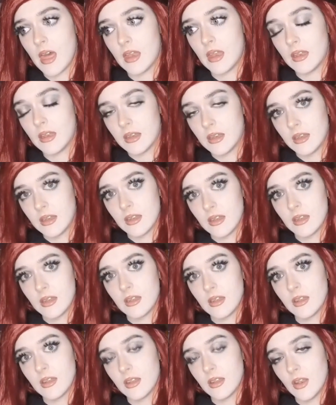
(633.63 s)
and
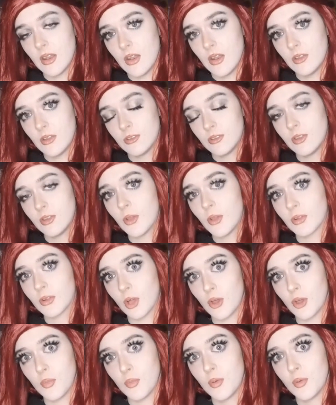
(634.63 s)
then
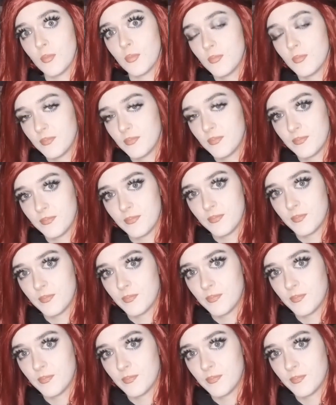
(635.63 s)
a snow globe